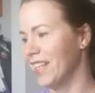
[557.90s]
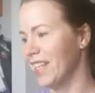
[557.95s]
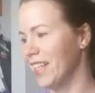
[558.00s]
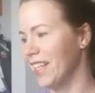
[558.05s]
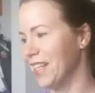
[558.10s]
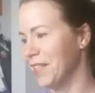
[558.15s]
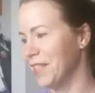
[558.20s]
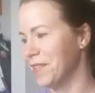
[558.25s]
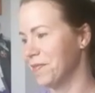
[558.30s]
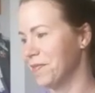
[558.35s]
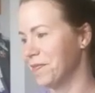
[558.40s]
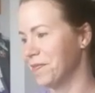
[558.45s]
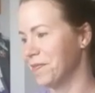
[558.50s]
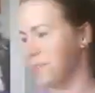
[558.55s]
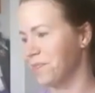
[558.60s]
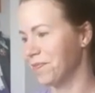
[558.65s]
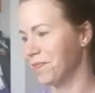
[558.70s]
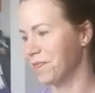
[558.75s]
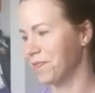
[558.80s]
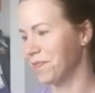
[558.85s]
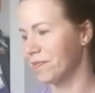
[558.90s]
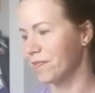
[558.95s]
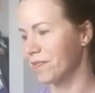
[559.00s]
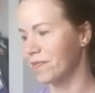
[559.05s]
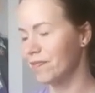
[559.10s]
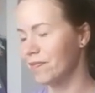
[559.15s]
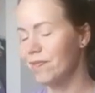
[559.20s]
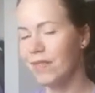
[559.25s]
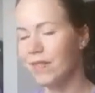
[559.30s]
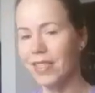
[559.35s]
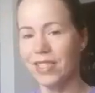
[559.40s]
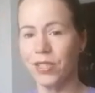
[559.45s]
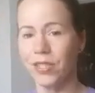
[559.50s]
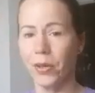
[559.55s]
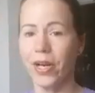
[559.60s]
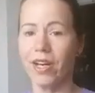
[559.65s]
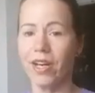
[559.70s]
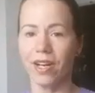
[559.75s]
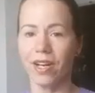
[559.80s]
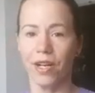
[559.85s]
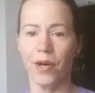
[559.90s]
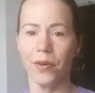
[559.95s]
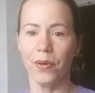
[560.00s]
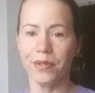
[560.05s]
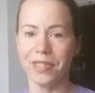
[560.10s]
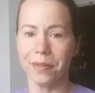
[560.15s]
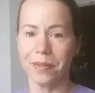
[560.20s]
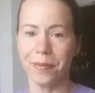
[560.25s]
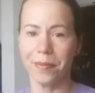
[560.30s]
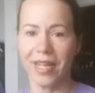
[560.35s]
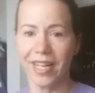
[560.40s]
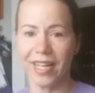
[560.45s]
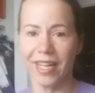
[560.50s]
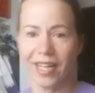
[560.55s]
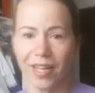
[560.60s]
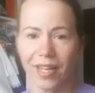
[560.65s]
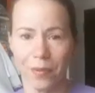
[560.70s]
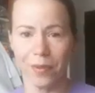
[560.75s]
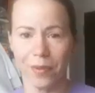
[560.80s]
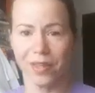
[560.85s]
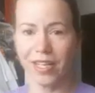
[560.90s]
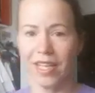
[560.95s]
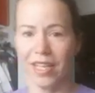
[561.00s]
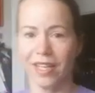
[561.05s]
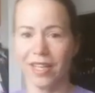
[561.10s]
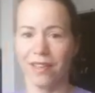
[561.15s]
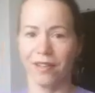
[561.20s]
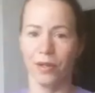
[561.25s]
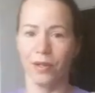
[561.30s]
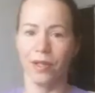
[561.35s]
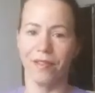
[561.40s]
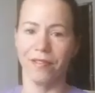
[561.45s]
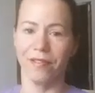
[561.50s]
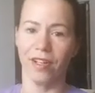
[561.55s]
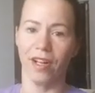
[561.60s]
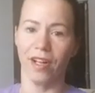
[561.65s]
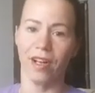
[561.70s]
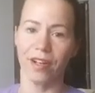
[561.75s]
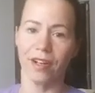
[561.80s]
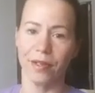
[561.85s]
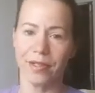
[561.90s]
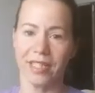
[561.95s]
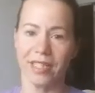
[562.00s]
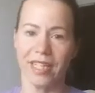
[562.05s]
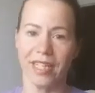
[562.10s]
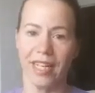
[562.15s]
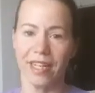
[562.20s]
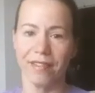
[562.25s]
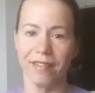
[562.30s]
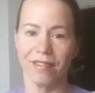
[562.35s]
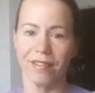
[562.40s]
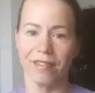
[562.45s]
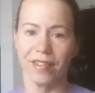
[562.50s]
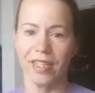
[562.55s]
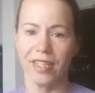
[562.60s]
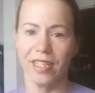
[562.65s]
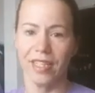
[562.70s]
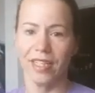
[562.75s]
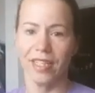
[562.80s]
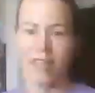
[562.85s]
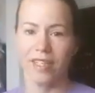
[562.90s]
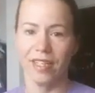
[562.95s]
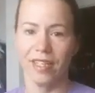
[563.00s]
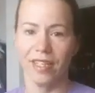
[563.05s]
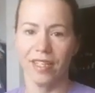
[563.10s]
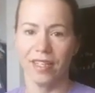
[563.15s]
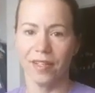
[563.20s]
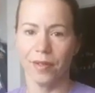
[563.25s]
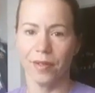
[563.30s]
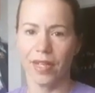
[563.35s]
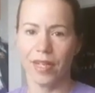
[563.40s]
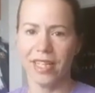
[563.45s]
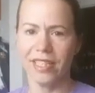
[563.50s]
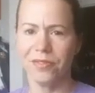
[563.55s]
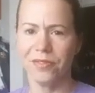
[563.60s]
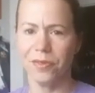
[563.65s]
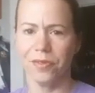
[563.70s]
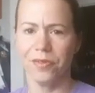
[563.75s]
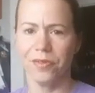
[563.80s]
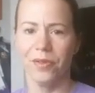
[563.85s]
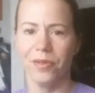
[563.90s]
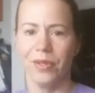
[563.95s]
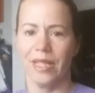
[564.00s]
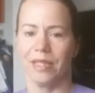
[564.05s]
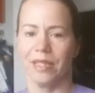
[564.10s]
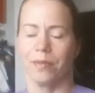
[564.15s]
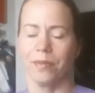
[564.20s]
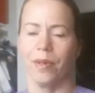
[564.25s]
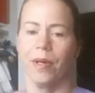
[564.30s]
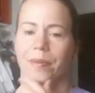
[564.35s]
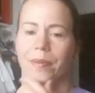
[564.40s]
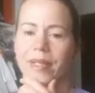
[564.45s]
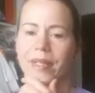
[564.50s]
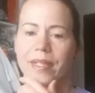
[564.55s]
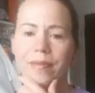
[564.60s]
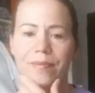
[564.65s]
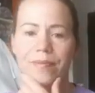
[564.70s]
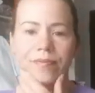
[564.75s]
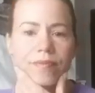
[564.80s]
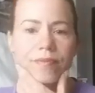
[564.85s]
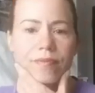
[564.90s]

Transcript: So Eric, I was going to be hanging out with Keith in New Level Auto today. I guess for a few days, probably.